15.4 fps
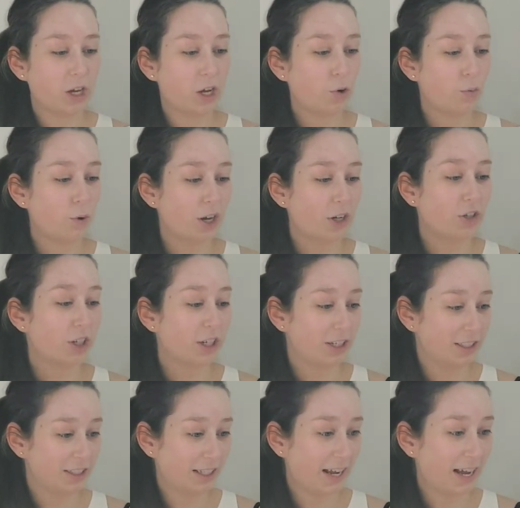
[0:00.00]
gua sha
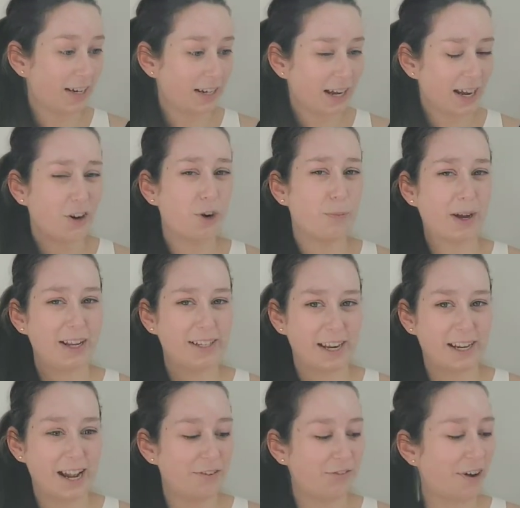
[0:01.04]
set. I hope I
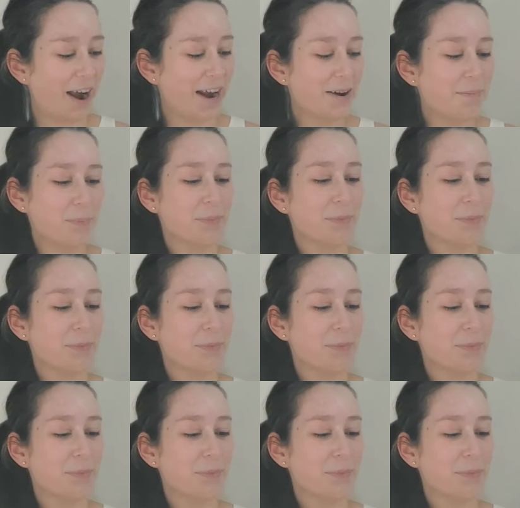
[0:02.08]
say that right.